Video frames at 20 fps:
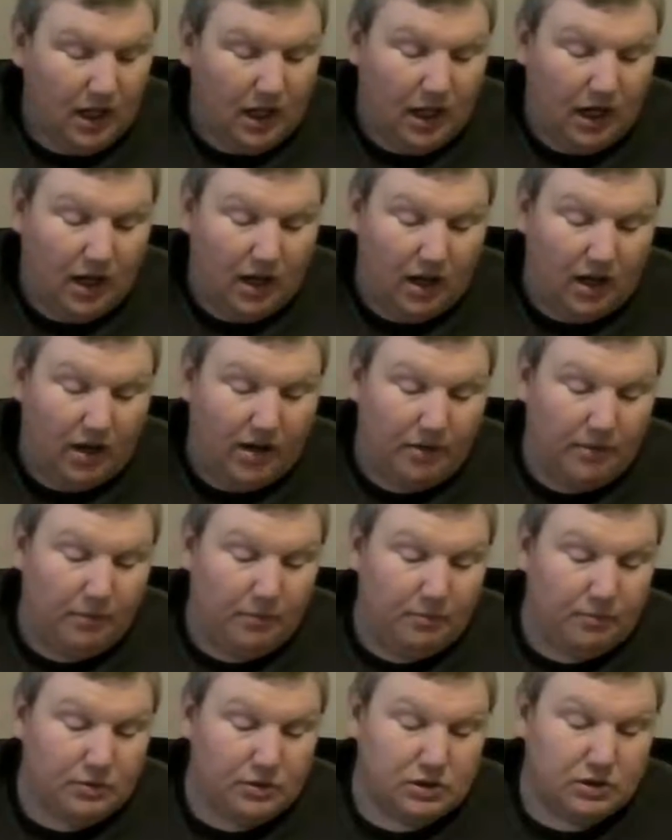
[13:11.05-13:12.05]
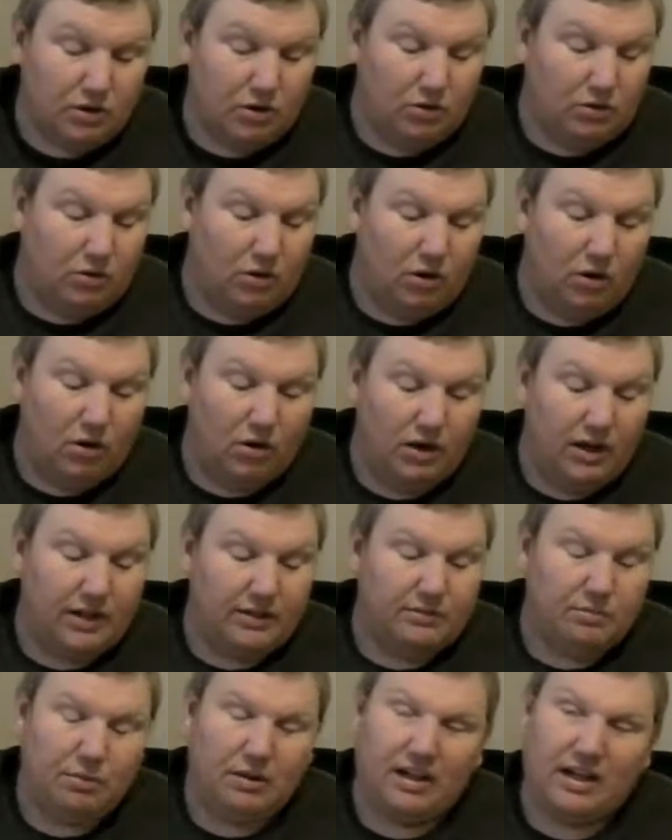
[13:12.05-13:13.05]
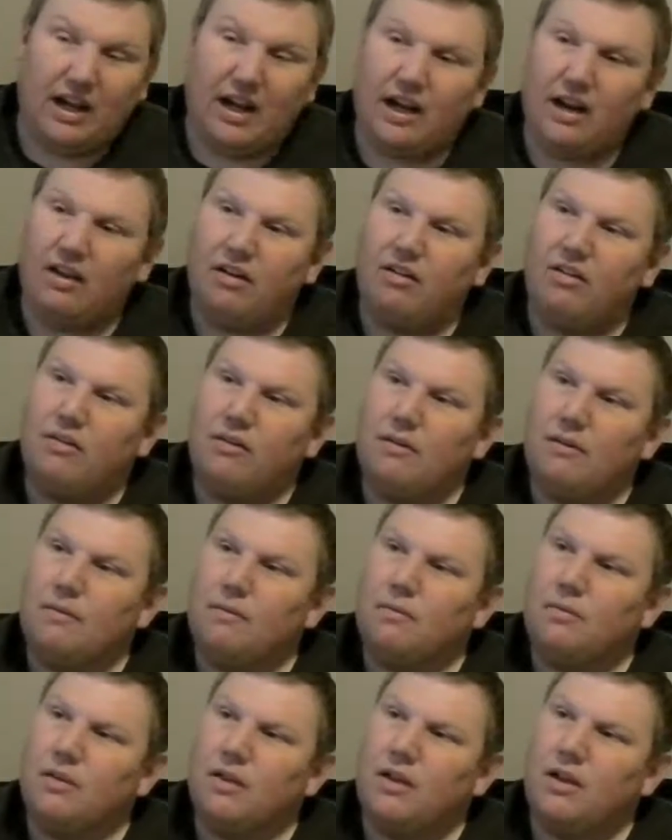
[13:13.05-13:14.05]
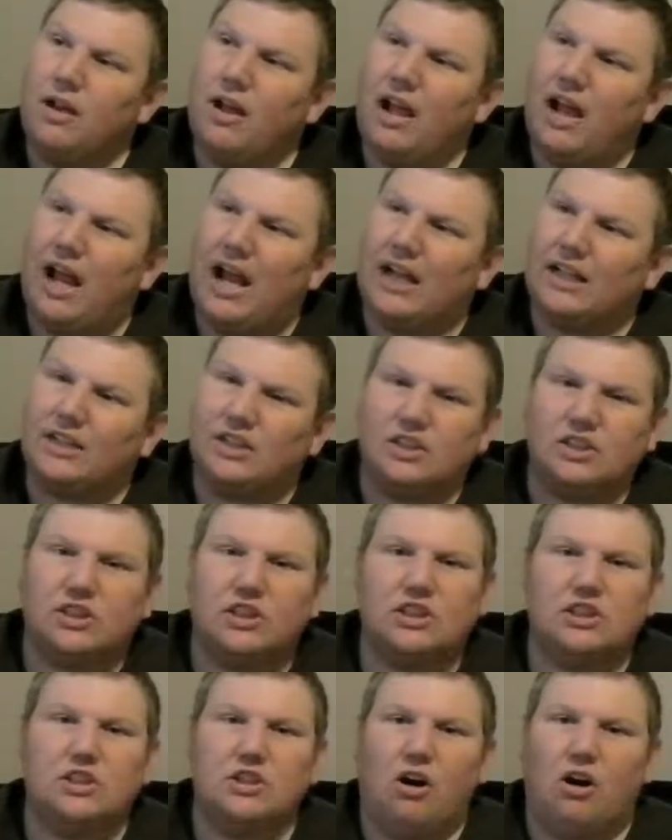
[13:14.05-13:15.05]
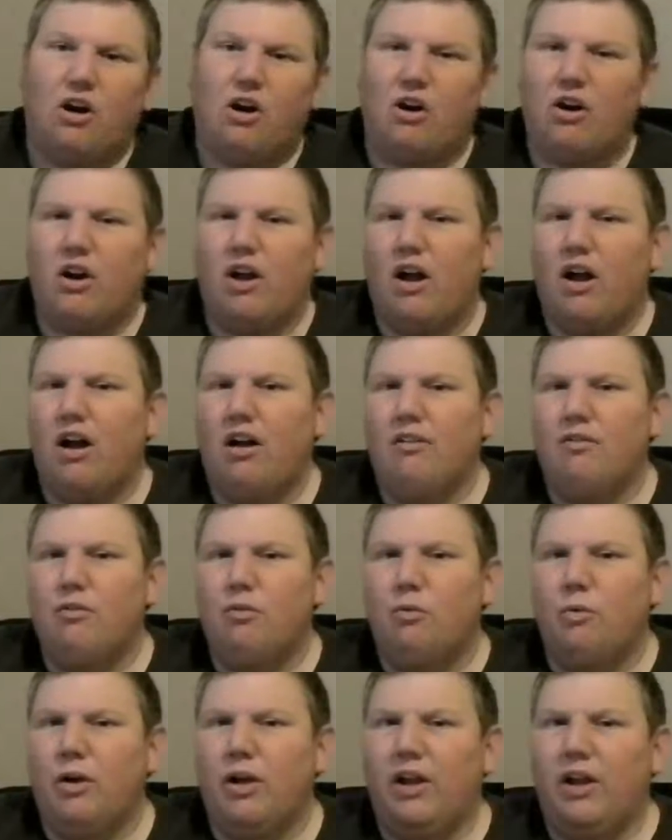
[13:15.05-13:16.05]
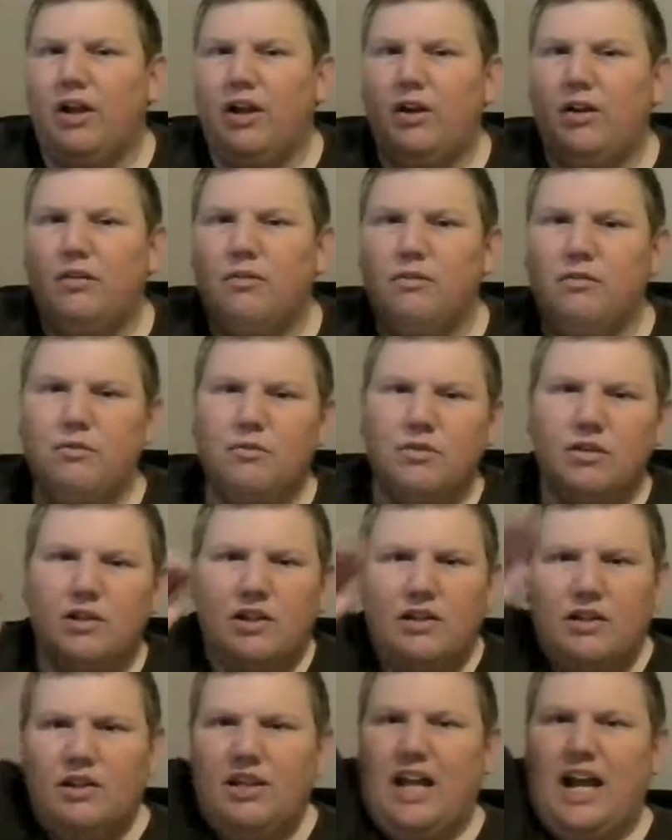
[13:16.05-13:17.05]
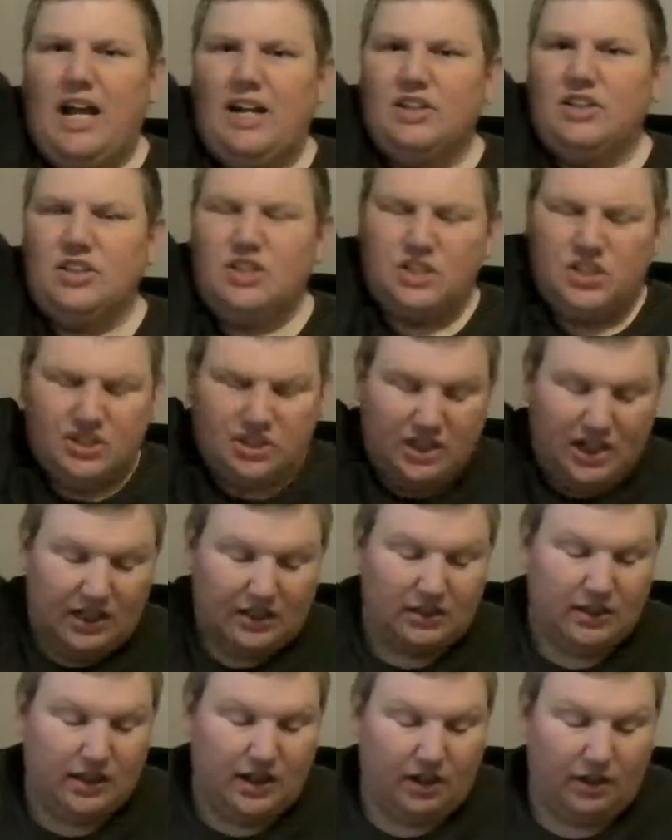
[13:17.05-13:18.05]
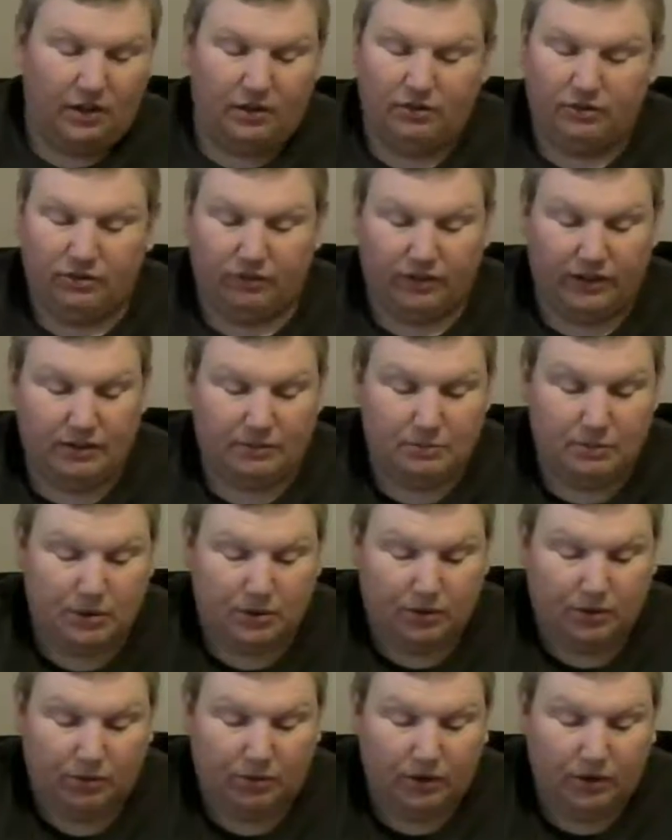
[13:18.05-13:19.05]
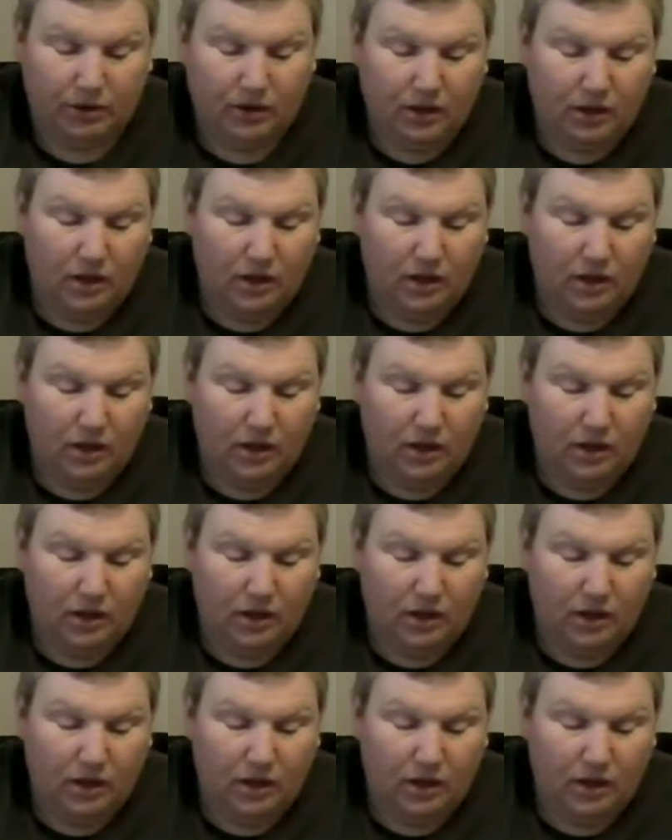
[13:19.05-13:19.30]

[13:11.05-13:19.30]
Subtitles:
Stone Cold, it'd be kind of at the start of when that just shot the hell of the freaking moon.